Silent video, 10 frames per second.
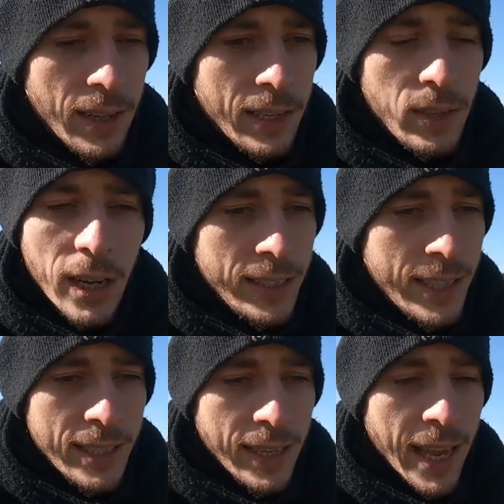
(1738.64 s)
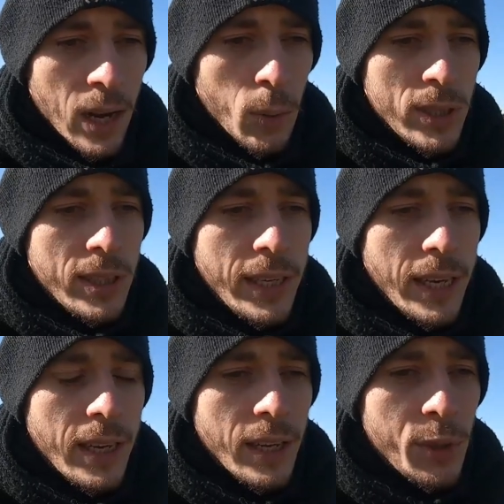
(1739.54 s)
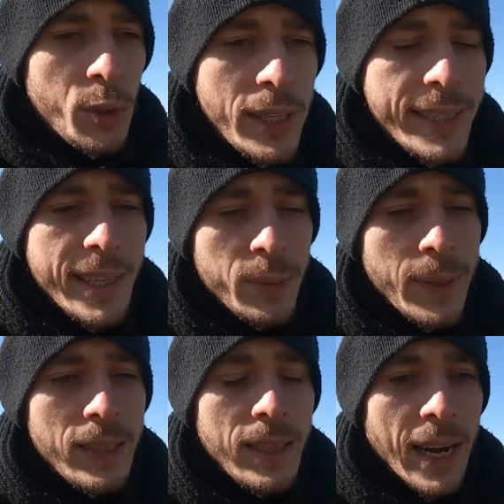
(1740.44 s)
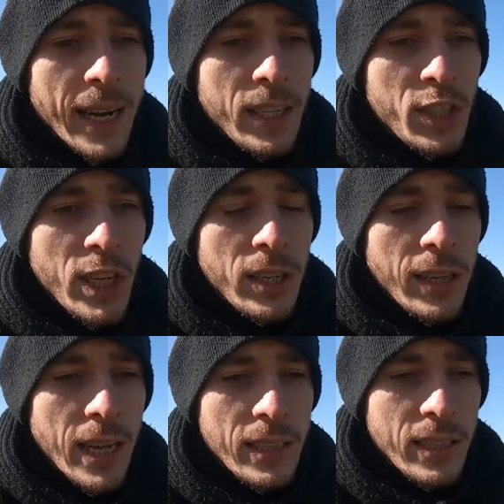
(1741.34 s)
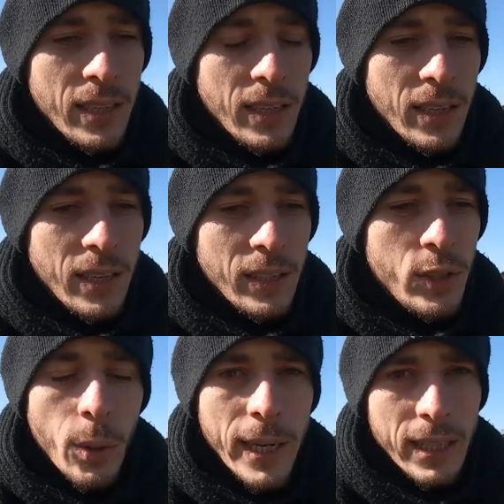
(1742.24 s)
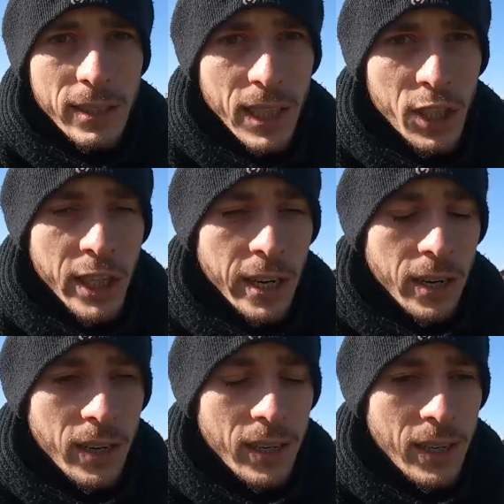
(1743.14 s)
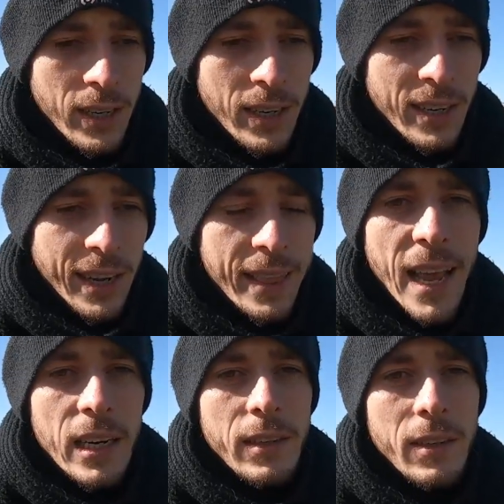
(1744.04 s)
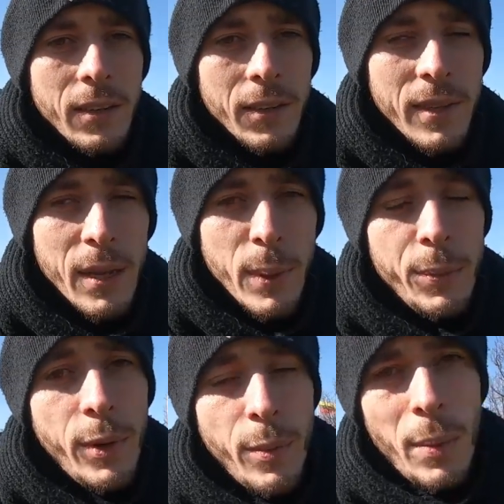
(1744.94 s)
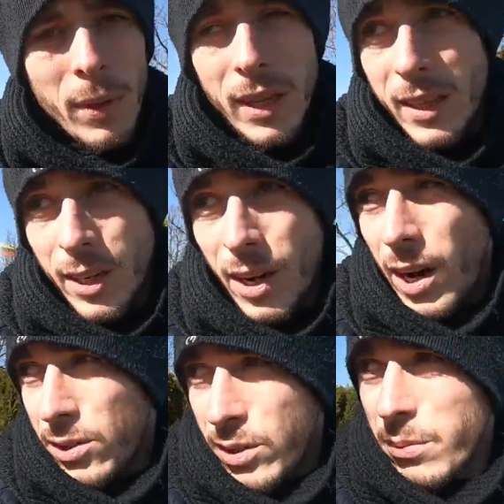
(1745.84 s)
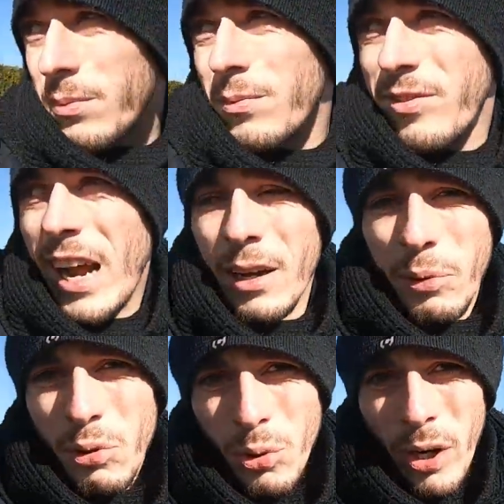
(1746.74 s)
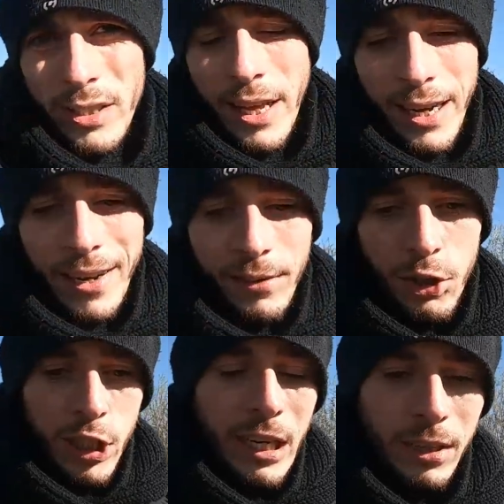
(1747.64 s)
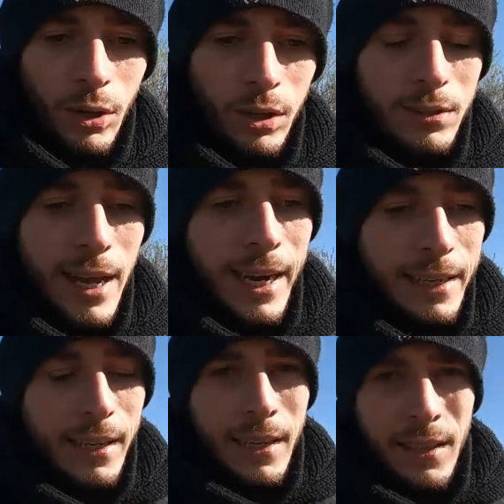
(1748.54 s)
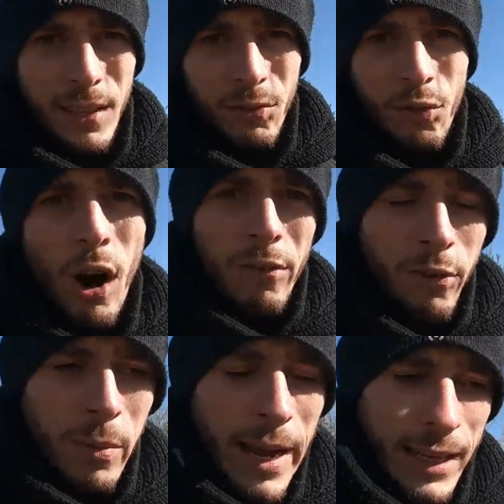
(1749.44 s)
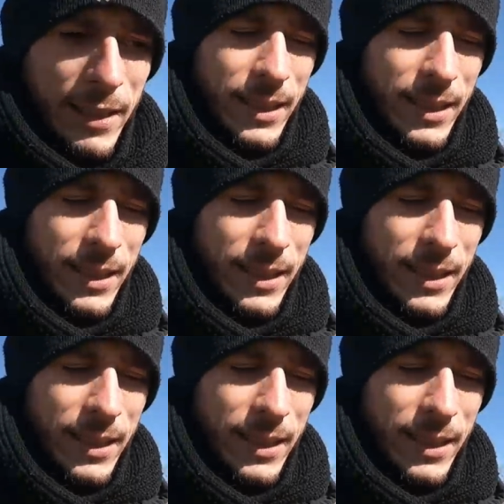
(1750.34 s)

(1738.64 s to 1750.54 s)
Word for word: as honestly as I can? What's the unique experience that I can share that no one can share? And that that made me remember that there are some valuable stories that I never shared online in this raw format